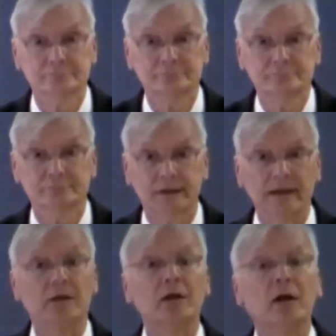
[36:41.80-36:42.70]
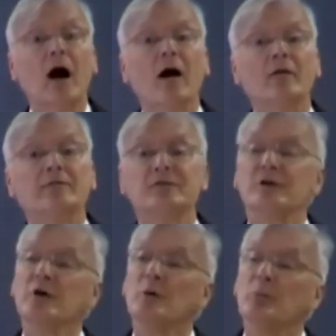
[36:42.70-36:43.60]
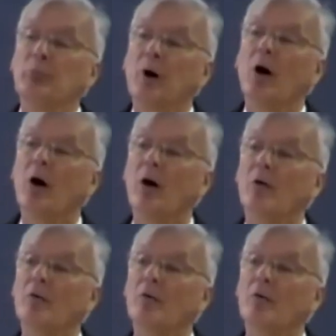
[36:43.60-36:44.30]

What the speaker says: He loved Paul